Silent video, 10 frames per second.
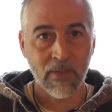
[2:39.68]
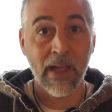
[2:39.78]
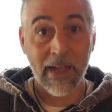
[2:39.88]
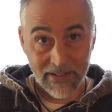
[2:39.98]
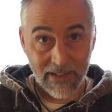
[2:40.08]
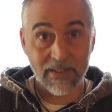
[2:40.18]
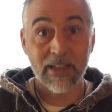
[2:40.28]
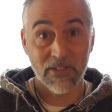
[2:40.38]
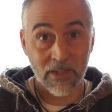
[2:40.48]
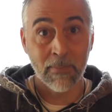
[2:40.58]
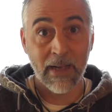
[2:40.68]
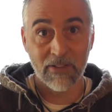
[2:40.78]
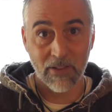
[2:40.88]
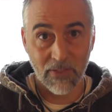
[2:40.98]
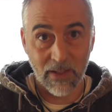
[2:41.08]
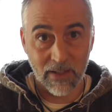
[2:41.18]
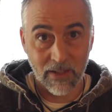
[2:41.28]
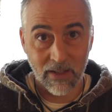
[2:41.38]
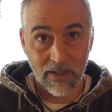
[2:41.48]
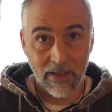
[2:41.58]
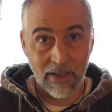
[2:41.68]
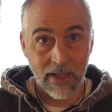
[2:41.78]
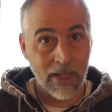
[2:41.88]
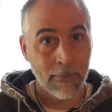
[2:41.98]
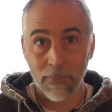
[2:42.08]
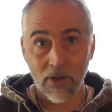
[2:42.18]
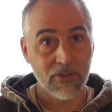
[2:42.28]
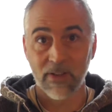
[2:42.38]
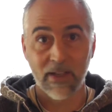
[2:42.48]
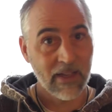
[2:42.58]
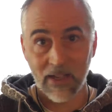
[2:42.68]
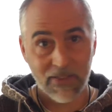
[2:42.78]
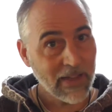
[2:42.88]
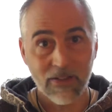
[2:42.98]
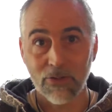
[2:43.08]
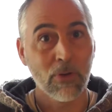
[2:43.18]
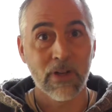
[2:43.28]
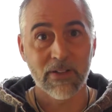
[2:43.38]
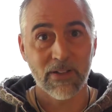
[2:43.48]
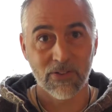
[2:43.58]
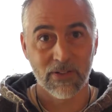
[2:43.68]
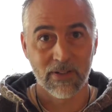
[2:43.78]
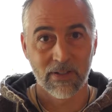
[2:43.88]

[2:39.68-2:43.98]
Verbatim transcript: And yet it's an amazing thing, but that is all it is.